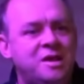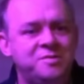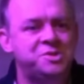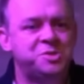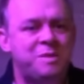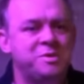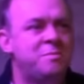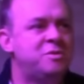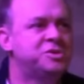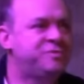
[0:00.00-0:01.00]
And this is probably
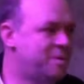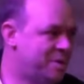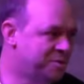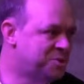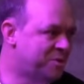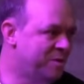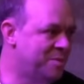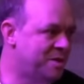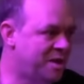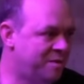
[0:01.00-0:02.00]
the most fundamental
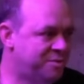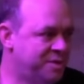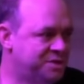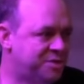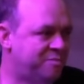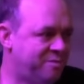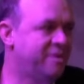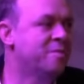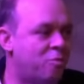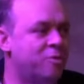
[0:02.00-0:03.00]
disagreement I have with these other
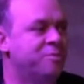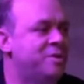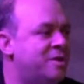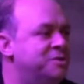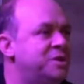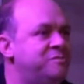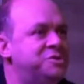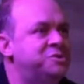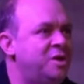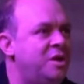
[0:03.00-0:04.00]
very important thinkers I've
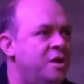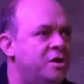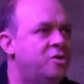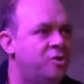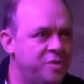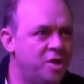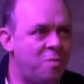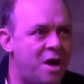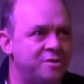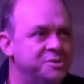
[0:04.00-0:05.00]
just called
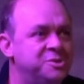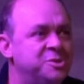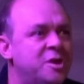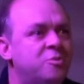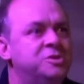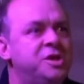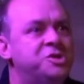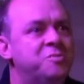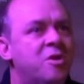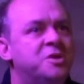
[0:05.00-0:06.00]
neo-moderns in
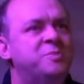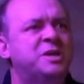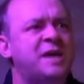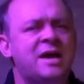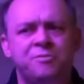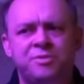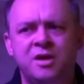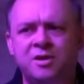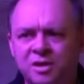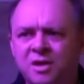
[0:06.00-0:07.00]
quotation marks, because I don't
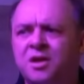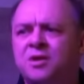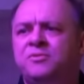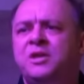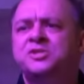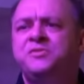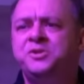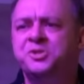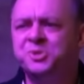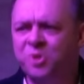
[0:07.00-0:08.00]
think
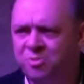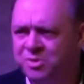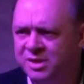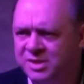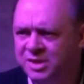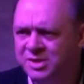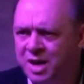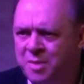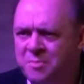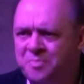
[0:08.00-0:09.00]
philosophy should start with that
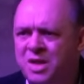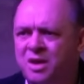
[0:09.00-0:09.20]
taxonomy.